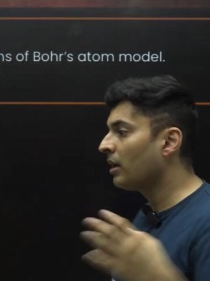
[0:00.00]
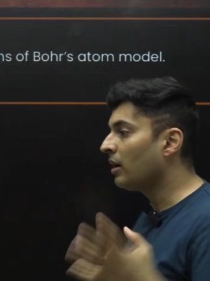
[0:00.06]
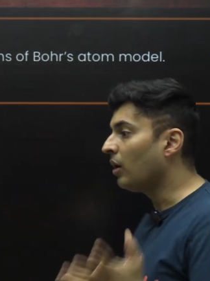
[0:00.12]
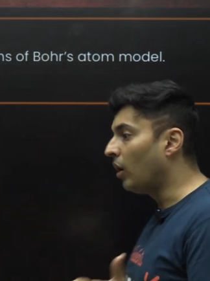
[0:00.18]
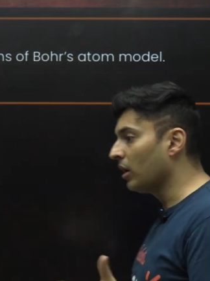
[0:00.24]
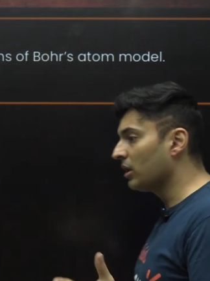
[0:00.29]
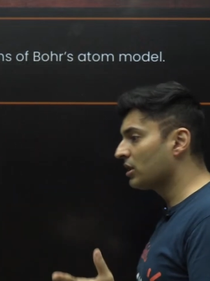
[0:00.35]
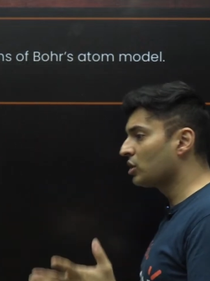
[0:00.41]

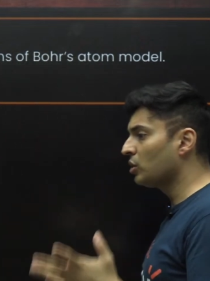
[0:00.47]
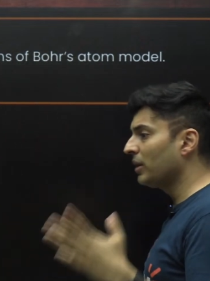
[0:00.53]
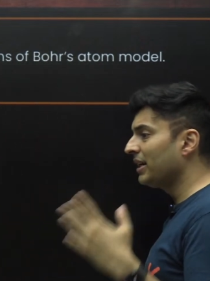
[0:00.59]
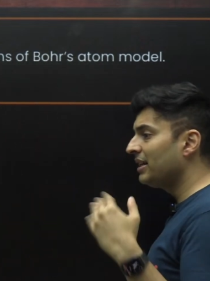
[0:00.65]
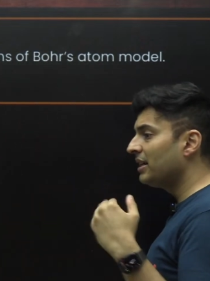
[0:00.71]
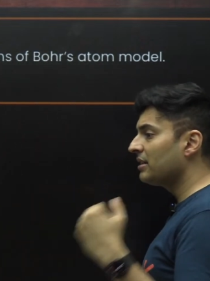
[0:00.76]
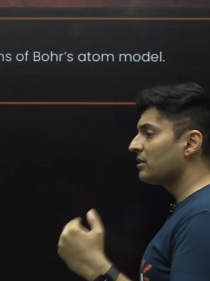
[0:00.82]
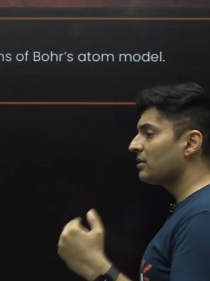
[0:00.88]
Also,
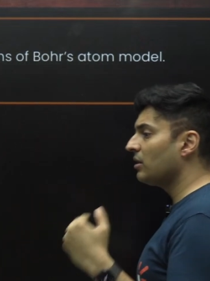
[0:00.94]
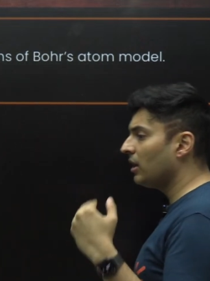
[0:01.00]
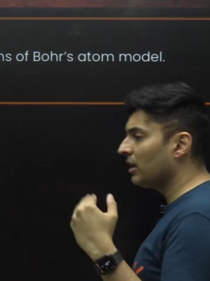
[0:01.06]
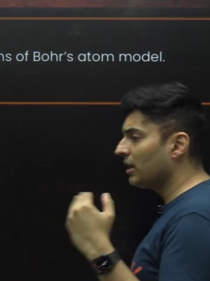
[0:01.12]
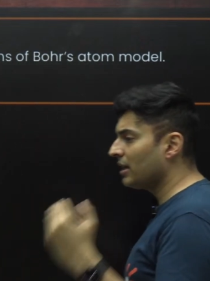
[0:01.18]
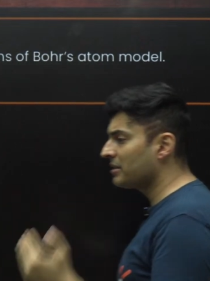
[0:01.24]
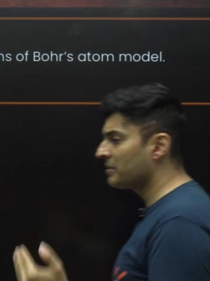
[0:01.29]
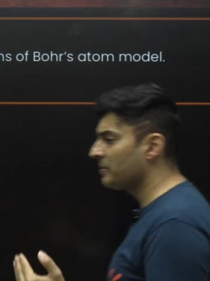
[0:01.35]
it does
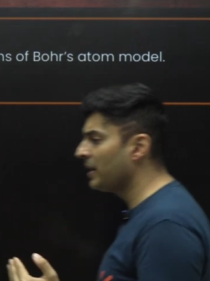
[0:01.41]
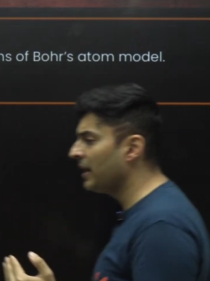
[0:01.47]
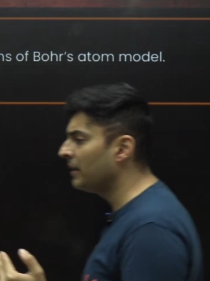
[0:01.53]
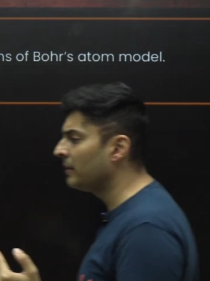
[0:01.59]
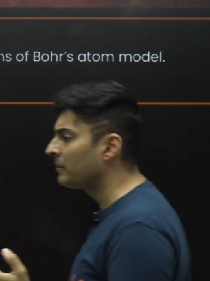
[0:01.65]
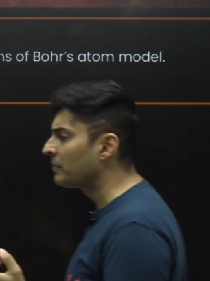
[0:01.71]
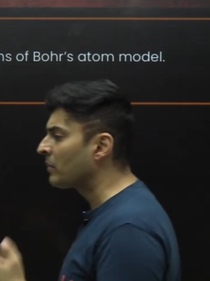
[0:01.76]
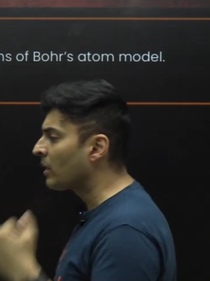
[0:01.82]
not
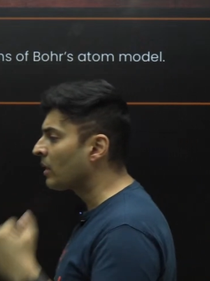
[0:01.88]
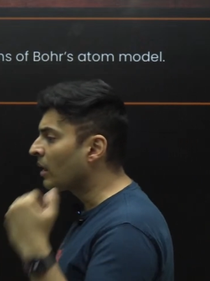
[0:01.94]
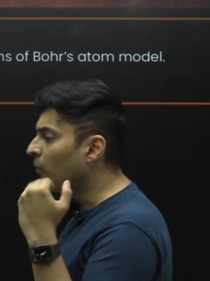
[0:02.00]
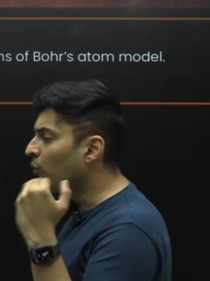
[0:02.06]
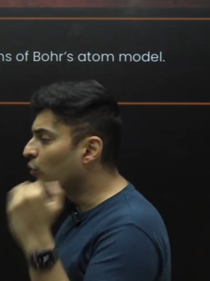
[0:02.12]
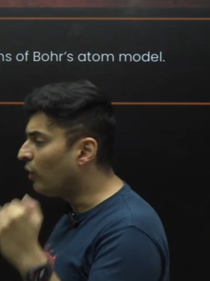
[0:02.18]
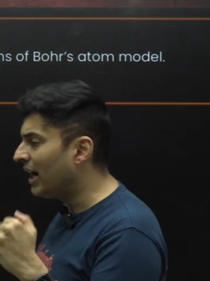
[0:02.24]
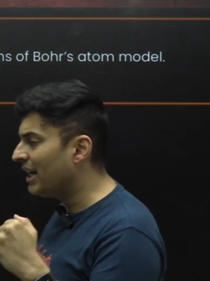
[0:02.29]
explain
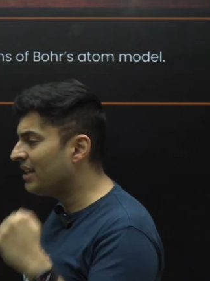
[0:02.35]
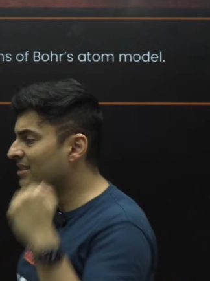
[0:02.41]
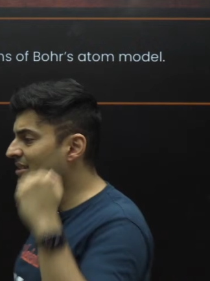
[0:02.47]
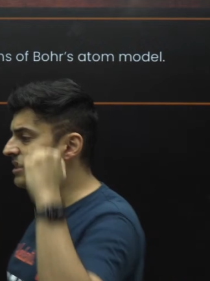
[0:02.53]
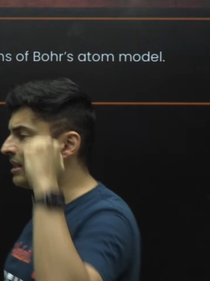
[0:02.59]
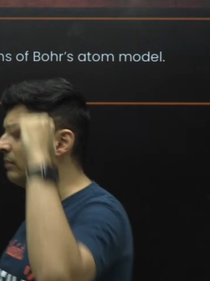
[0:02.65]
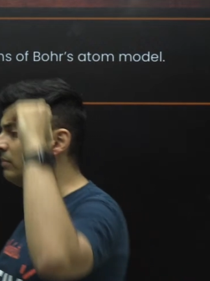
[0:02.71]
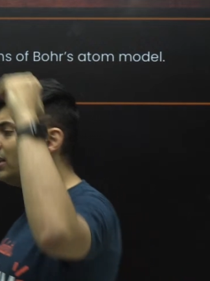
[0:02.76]
why
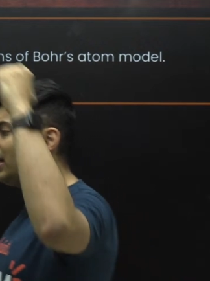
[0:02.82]
some